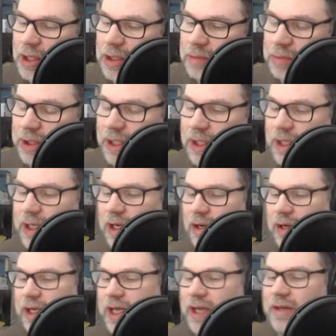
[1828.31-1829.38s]
completely. Oh,
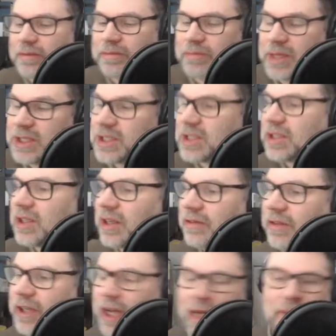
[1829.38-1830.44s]
I kind of missed. I
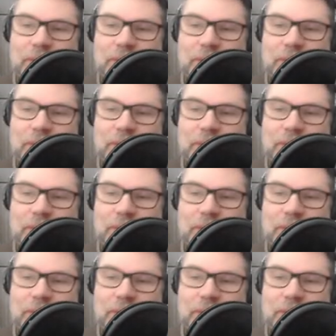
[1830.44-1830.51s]
forgot a